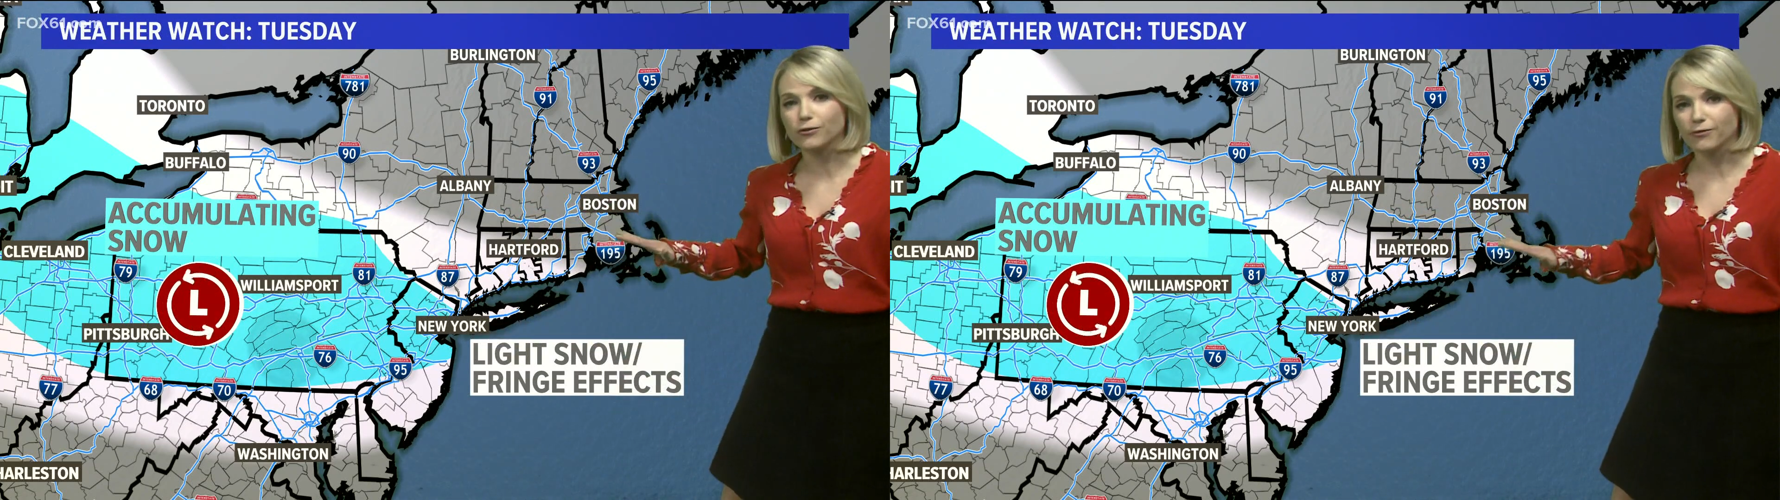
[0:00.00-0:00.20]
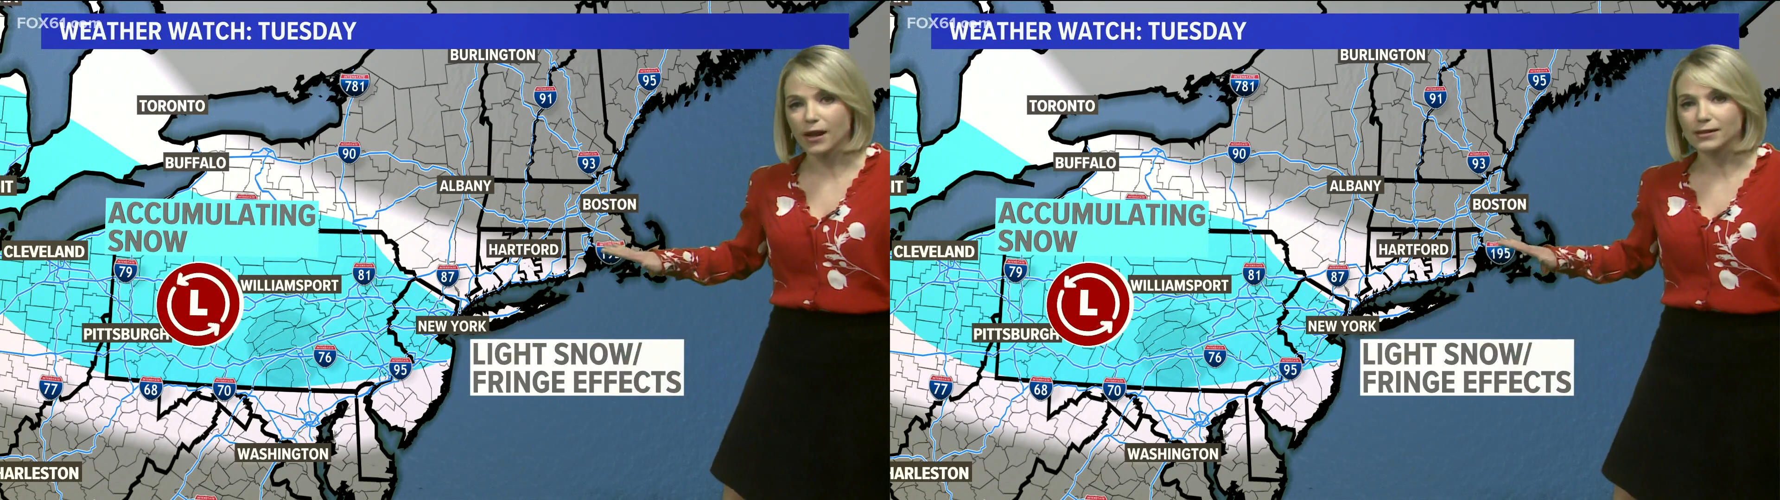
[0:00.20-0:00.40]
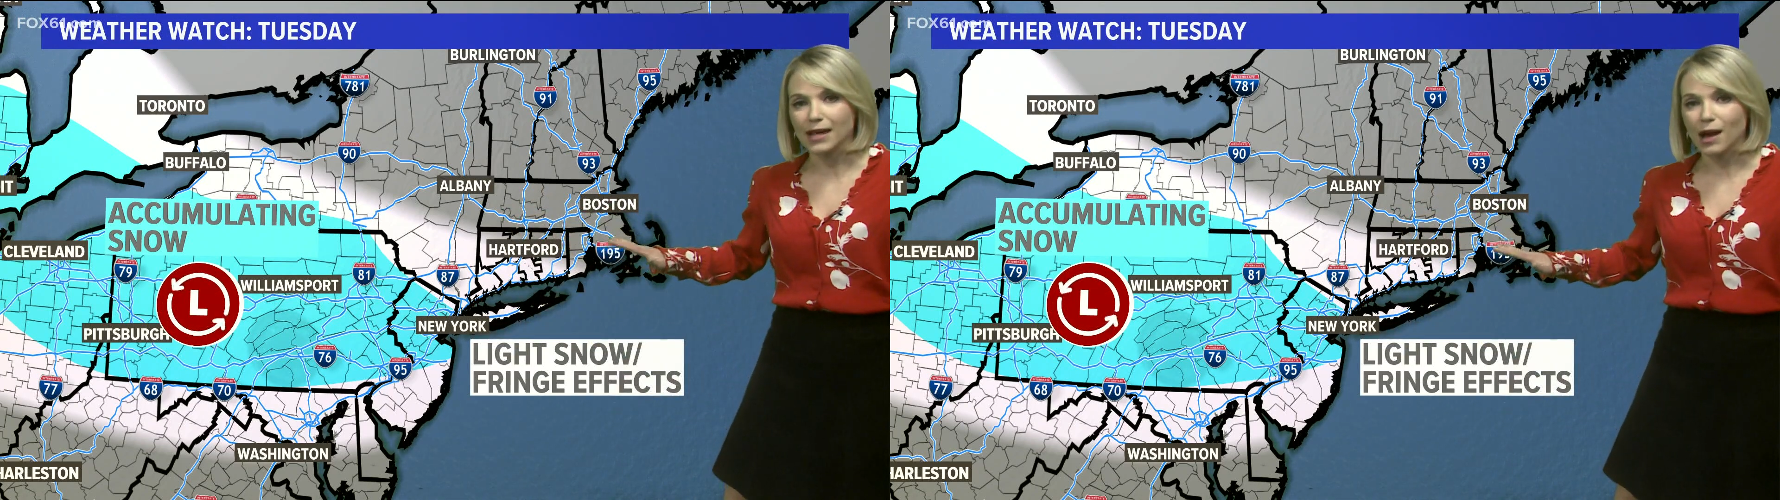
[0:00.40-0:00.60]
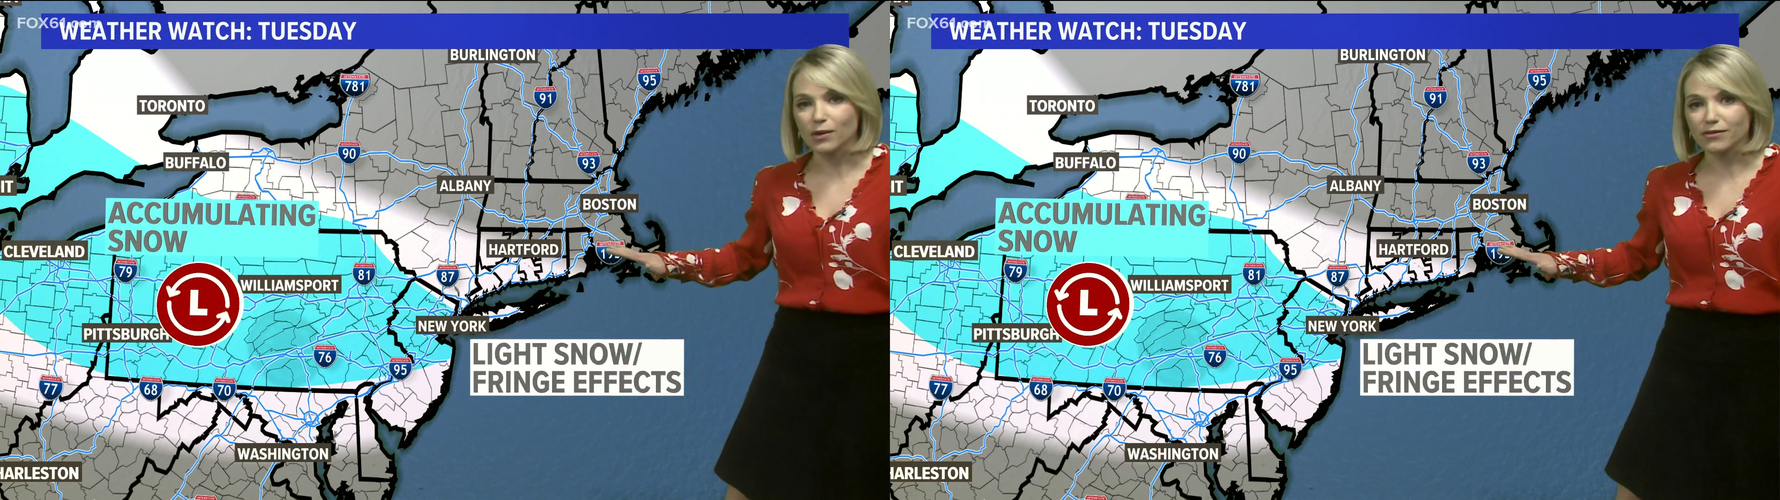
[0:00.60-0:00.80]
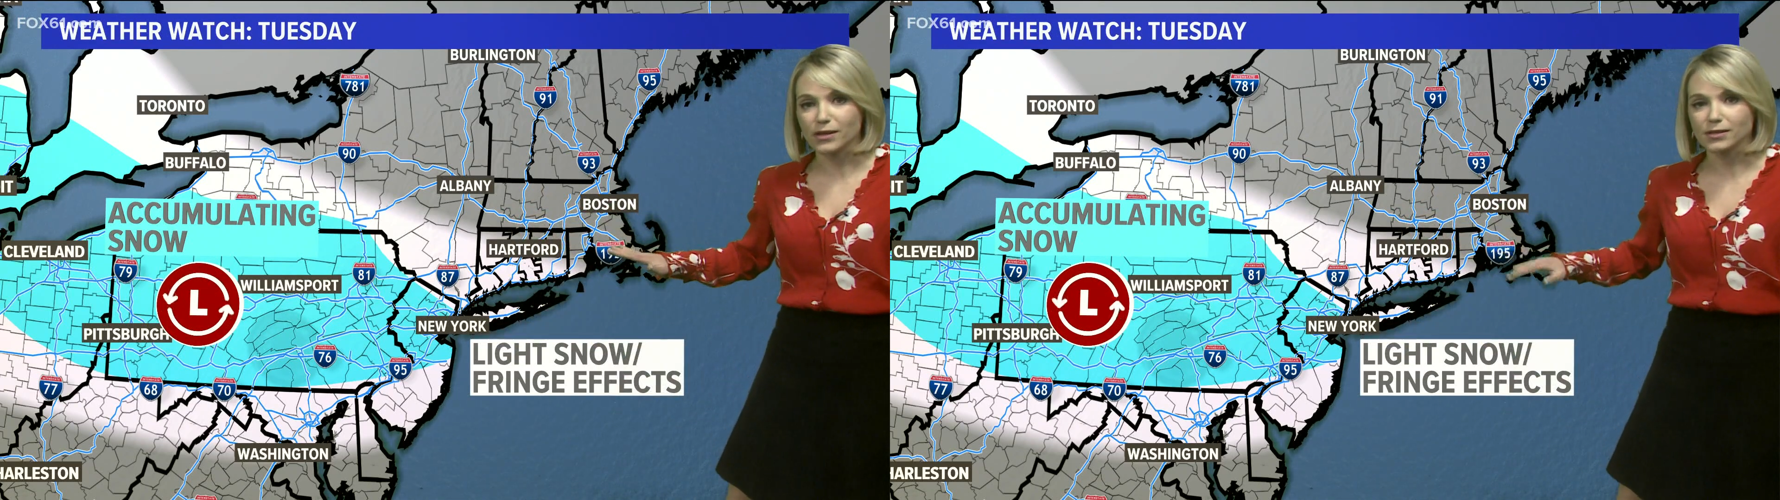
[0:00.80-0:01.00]
effects
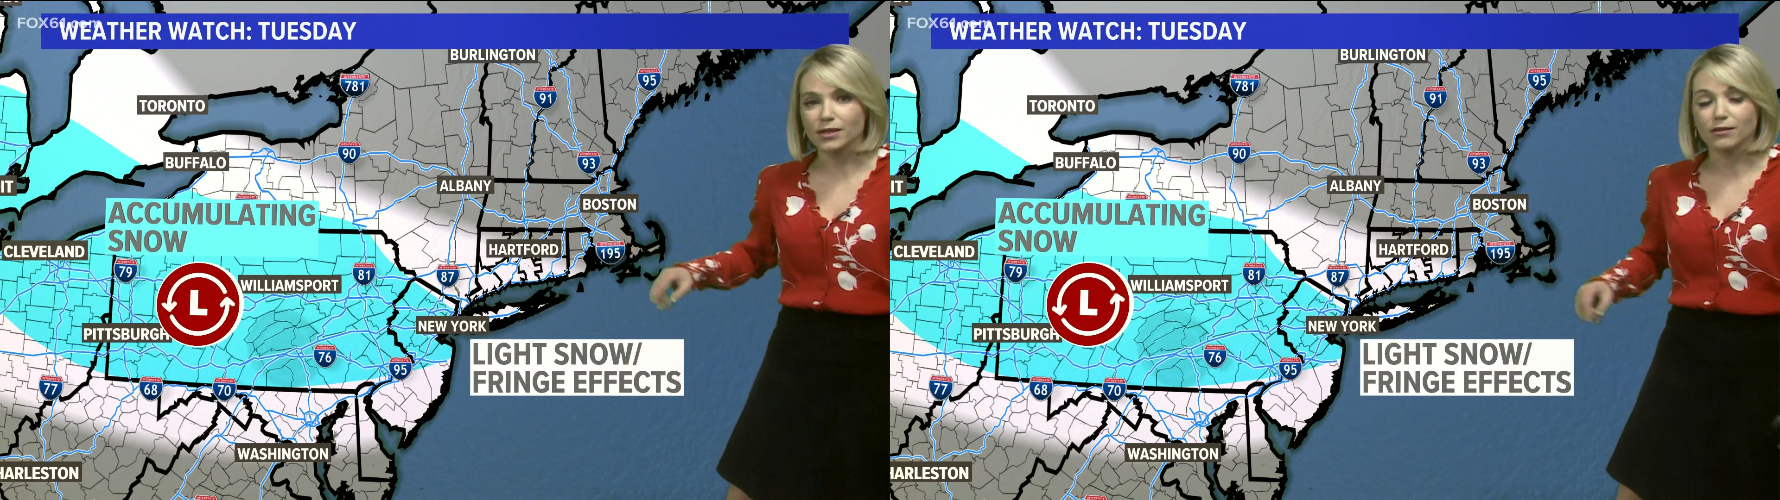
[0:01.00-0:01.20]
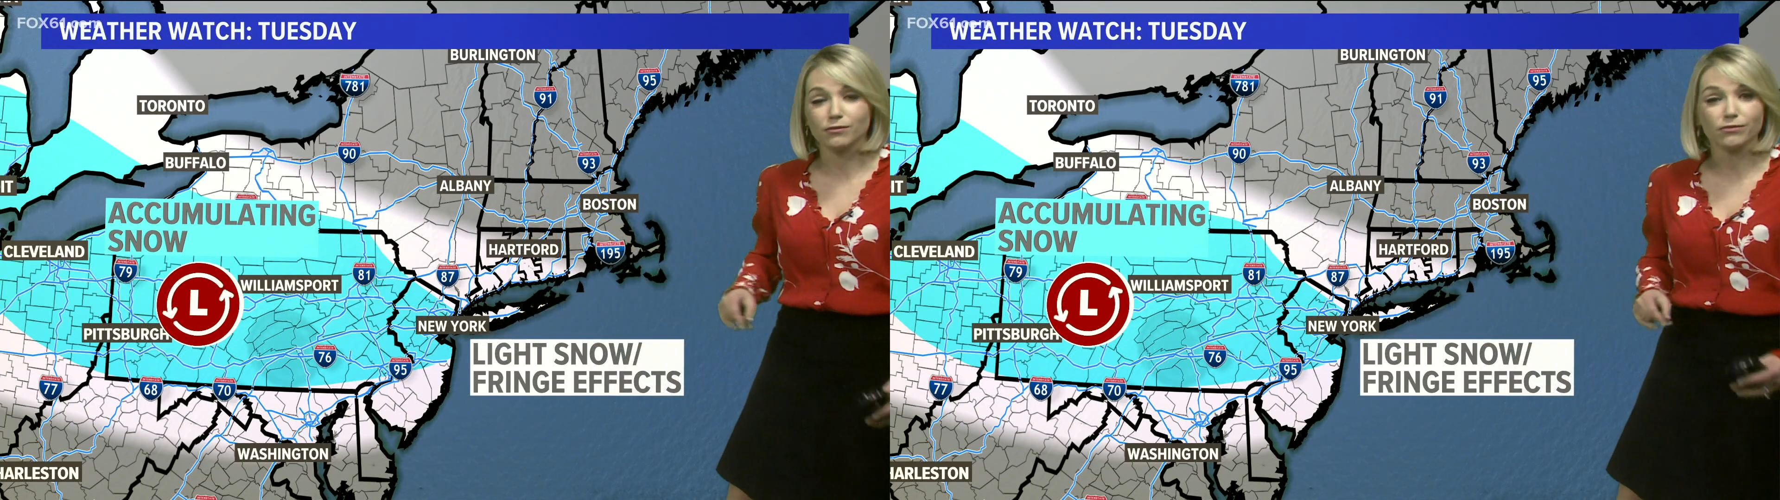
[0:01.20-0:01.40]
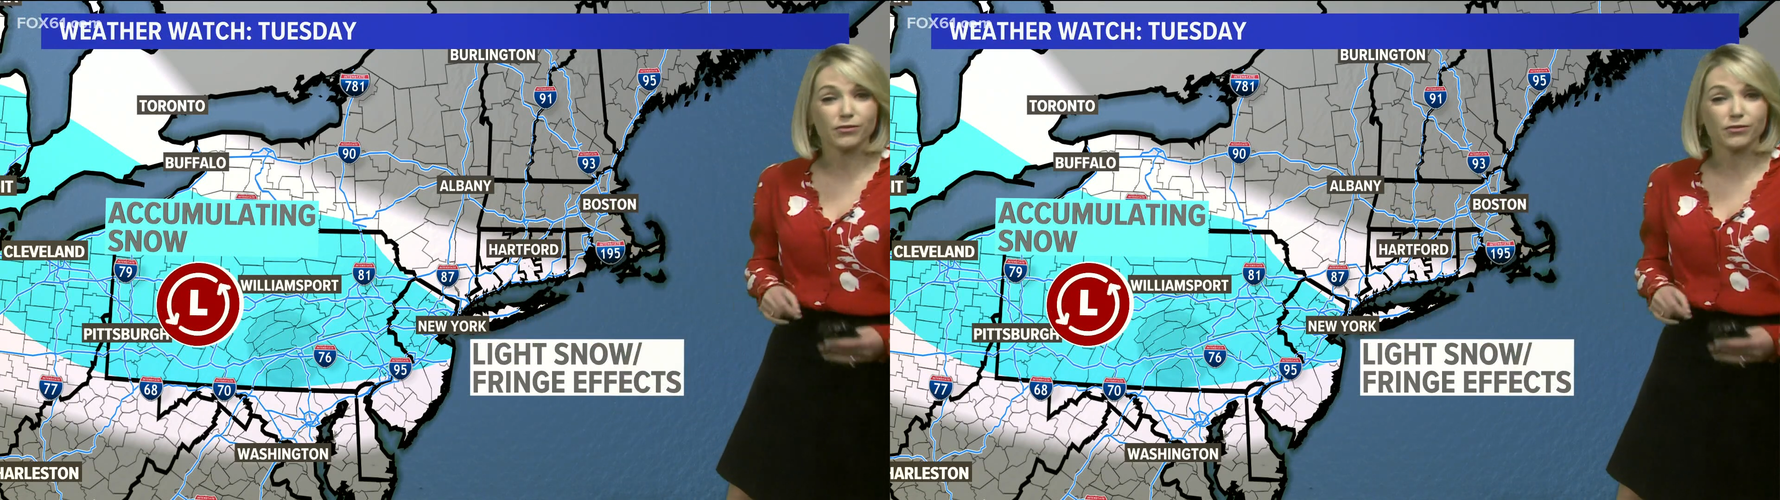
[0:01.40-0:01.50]
out of this in